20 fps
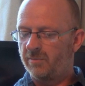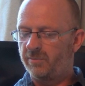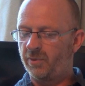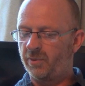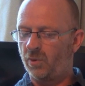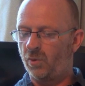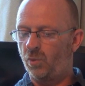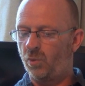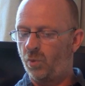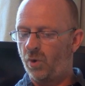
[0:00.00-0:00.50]

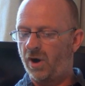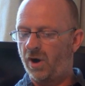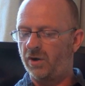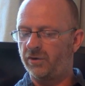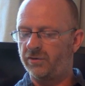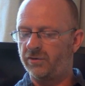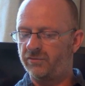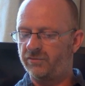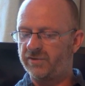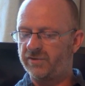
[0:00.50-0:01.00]
but
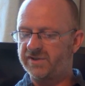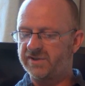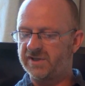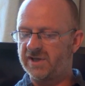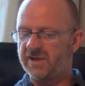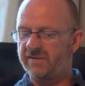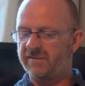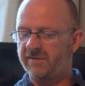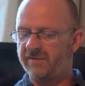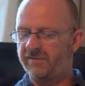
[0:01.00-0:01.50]
one
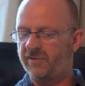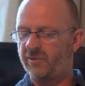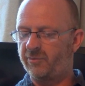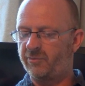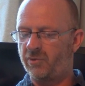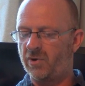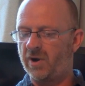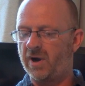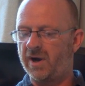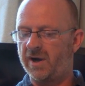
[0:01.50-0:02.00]
receiveth the
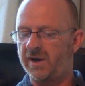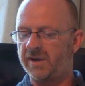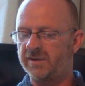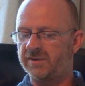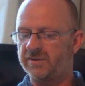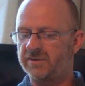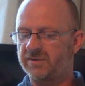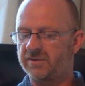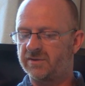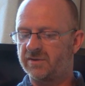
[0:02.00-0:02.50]

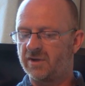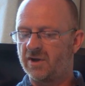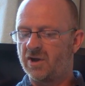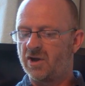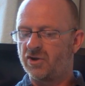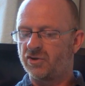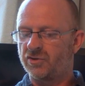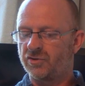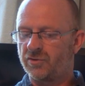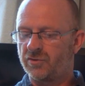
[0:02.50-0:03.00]
prize.
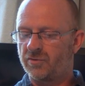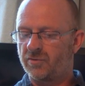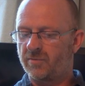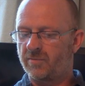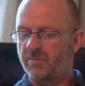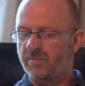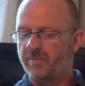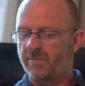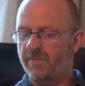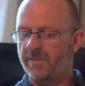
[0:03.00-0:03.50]
Sorry,
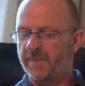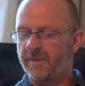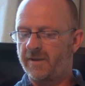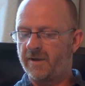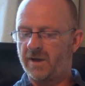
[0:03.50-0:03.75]
where are we?